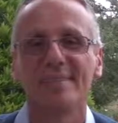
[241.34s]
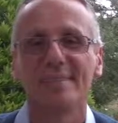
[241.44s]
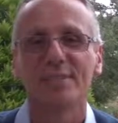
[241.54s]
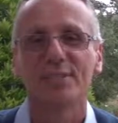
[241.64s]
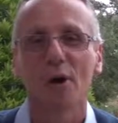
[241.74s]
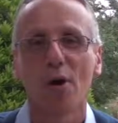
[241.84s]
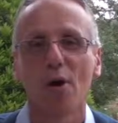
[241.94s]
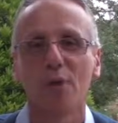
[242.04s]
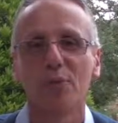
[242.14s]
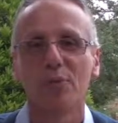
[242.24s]

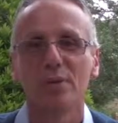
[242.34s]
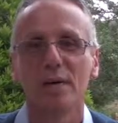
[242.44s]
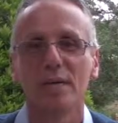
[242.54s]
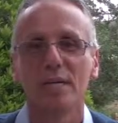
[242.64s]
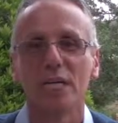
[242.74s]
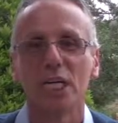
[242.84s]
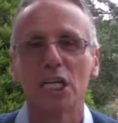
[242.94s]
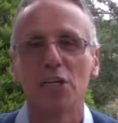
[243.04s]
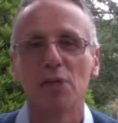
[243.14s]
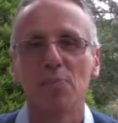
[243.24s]
so
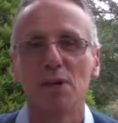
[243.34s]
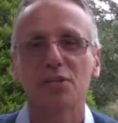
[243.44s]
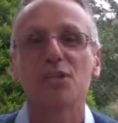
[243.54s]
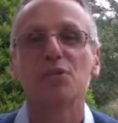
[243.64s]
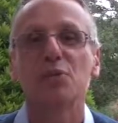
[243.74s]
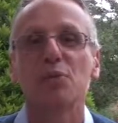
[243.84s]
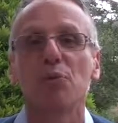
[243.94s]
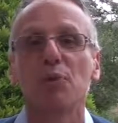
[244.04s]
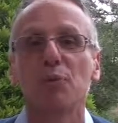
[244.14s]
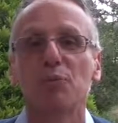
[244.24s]
the message
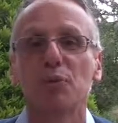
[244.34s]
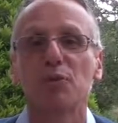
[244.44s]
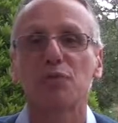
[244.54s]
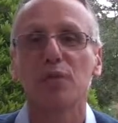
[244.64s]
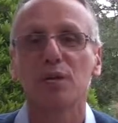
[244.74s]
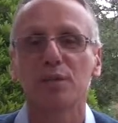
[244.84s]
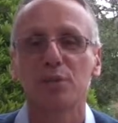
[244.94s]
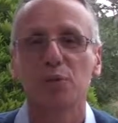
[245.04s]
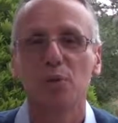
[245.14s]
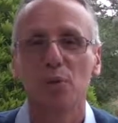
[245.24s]
will be transferred
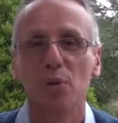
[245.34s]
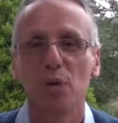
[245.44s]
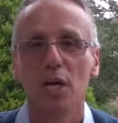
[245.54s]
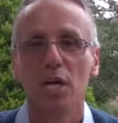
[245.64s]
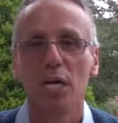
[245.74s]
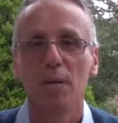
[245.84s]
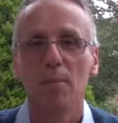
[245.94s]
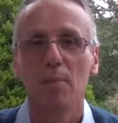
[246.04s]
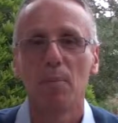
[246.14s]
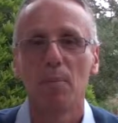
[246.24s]
to
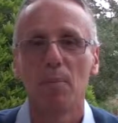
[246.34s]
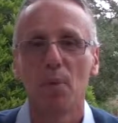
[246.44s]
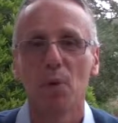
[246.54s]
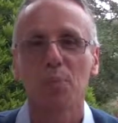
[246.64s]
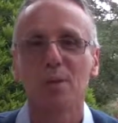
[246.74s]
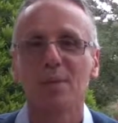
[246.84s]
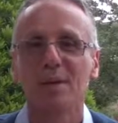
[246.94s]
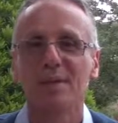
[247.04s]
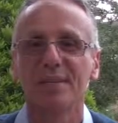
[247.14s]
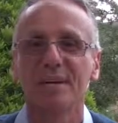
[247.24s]
more
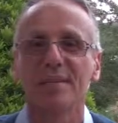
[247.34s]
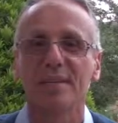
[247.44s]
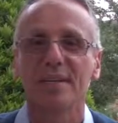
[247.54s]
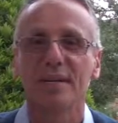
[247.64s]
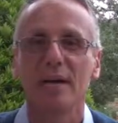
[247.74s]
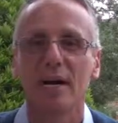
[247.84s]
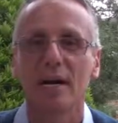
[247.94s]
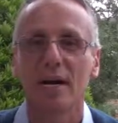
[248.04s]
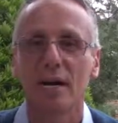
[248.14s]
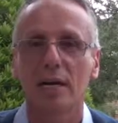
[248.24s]
people that
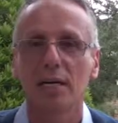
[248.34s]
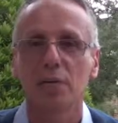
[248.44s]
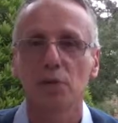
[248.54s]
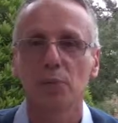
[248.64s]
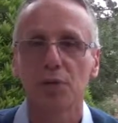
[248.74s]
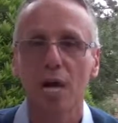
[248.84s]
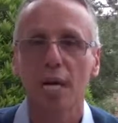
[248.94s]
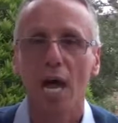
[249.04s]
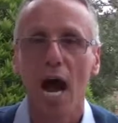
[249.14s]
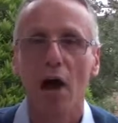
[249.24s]
are in the loop
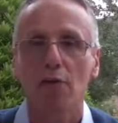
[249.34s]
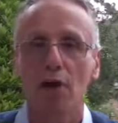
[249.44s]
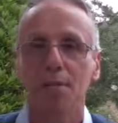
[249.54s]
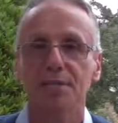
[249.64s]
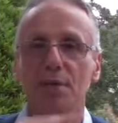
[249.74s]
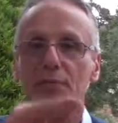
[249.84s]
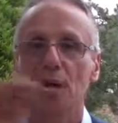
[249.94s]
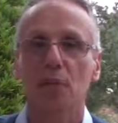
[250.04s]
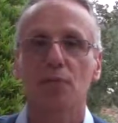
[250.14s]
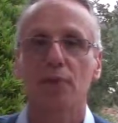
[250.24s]
today. I find myself
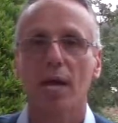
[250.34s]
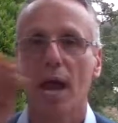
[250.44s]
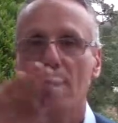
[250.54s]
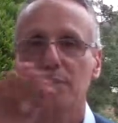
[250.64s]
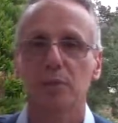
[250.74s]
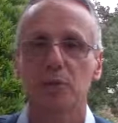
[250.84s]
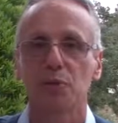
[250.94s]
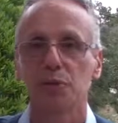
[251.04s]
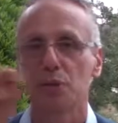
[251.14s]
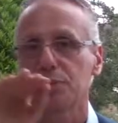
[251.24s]
kind of capped to
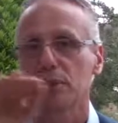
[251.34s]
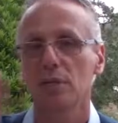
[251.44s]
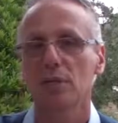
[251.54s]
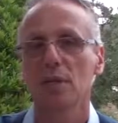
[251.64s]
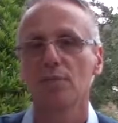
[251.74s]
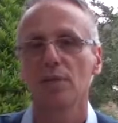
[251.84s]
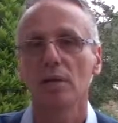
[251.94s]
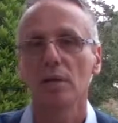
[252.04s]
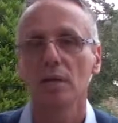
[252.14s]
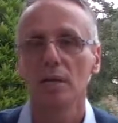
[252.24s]
certain
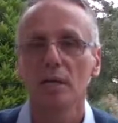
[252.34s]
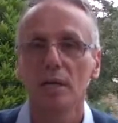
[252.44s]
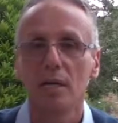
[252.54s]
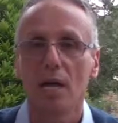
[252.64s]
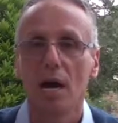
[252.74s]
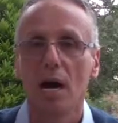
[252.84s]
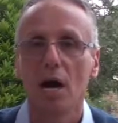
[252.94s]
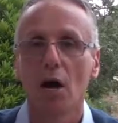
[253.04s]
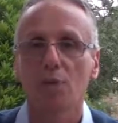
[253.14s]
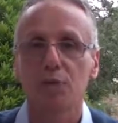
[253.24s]
level
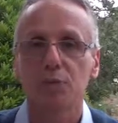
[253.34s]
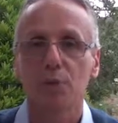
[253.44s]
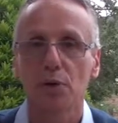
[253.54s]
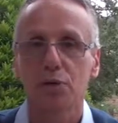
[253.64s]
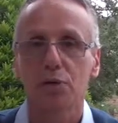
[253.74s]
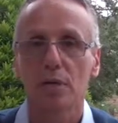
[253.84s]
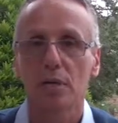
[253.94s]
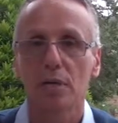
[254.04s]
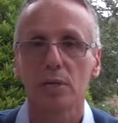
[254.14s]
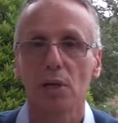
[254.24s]
of
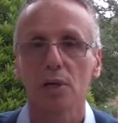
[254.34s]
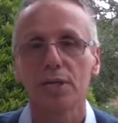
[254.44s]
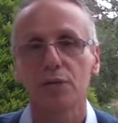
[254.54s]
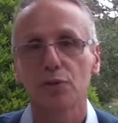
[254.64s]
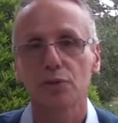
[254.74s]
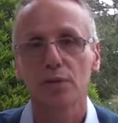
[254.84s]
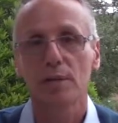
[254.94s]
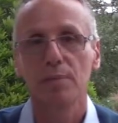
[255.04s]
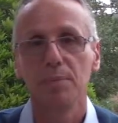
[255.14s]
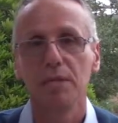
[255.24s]
exposure in all the
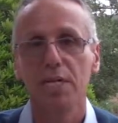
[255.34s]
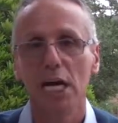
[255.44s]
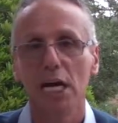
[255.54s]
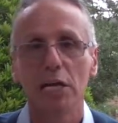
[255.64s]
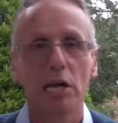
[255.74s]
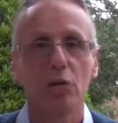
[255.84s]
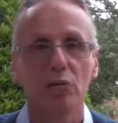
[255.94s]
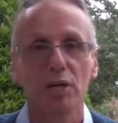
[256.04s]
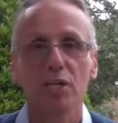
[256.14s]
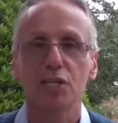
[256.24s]
social media, and I
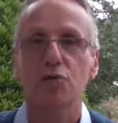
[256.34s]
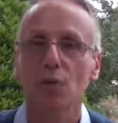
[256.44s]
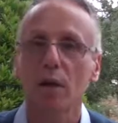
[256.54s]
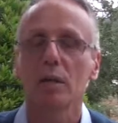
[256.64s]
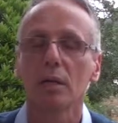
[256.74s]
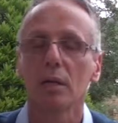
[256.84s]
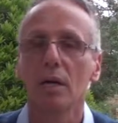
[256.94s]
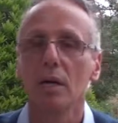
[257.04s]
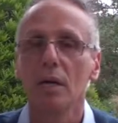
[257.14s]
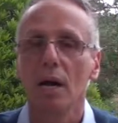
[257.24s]
really struggle
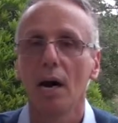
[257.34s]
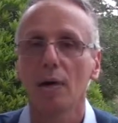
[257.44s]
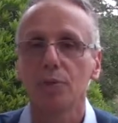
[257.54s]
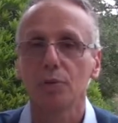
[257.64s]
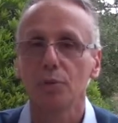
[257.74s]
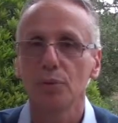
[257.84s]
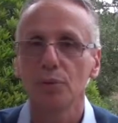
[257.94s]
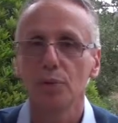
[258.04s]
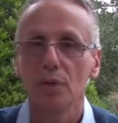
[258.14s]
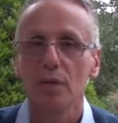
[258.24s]
how
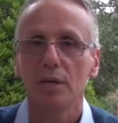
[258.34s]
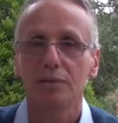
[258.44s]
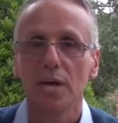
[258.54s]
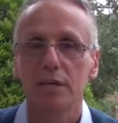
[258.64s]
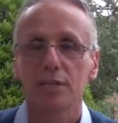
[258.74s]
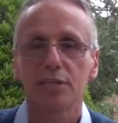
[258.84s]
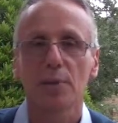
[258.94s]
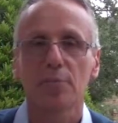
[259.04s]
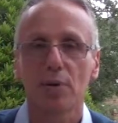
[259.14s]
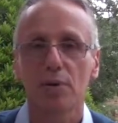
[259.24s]
to take a
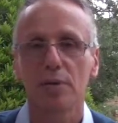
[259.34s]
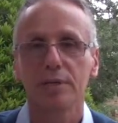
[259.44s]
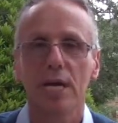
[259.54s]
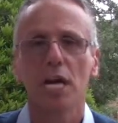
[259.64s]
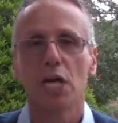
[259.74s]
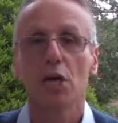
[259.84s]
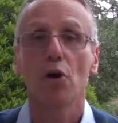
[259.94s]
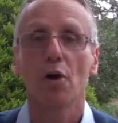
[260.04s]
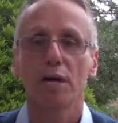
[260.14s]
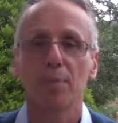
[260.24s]
step forward. Yeah, I
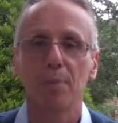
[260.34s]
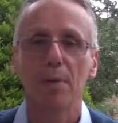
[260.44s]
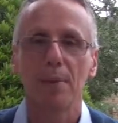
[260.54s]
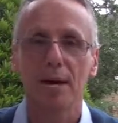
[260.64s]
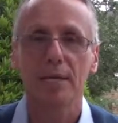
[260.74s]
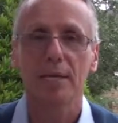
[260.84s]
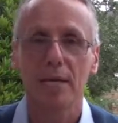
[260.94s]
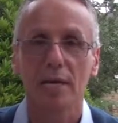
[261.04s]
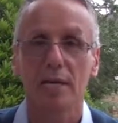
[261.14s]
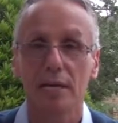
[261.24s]
know I can pay money and
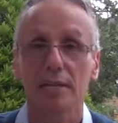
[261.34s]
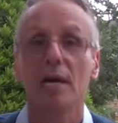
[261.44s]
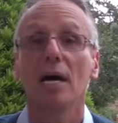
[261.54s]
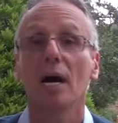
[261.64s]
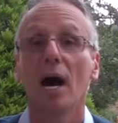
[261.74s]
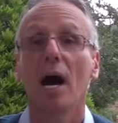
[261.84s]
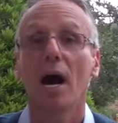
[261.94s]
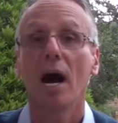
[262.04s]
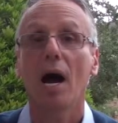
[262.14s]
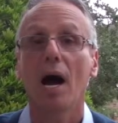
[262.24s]
get it.
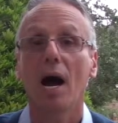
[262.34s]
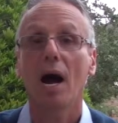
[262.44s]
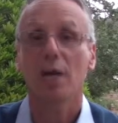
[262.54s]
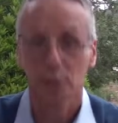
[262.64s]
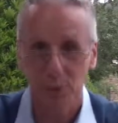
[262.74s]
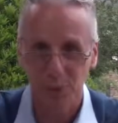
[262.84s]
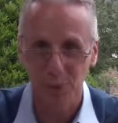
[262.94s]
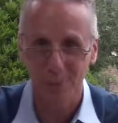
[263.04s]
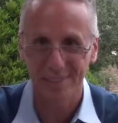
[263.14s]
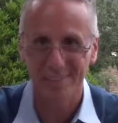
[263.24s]
I don't want to
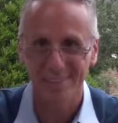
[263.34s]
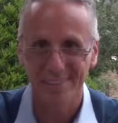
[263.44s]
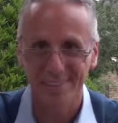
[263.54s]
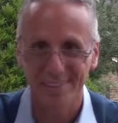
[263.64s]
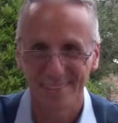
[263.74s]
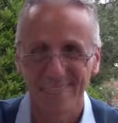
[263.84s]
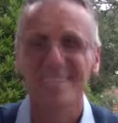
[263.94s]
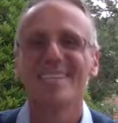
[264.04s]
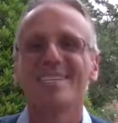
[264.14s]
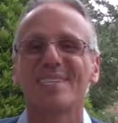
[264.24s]
do it.
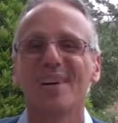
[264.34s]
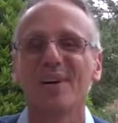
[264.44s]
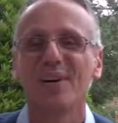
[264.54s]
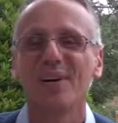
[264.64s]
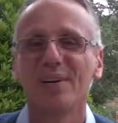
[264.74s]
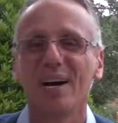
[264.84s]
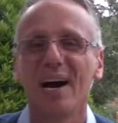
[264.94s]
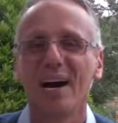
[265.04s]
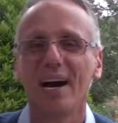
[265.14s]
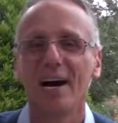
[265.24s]
So
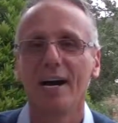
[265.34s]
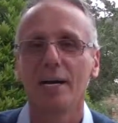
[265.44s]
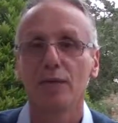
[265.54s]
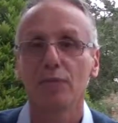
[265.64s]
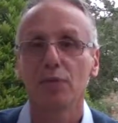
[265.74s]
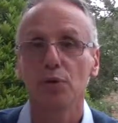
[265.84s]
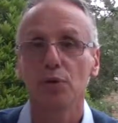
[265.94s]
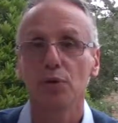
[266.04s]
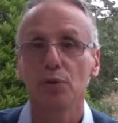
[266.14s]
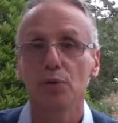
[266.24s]
if
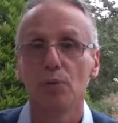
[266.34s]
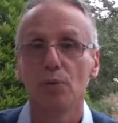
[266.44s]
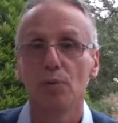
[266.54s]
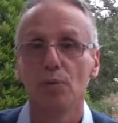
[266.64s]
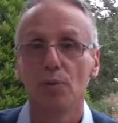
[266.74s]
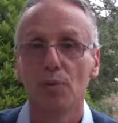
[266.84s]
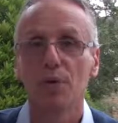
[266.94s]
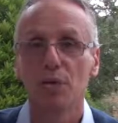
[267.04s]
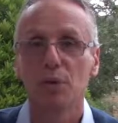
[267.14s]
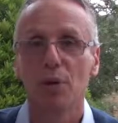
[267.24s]
you
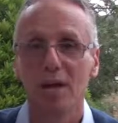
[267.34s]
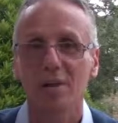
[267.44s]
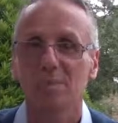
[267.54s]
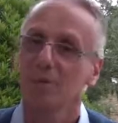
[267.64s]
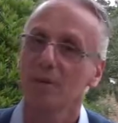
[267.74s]
willing to help,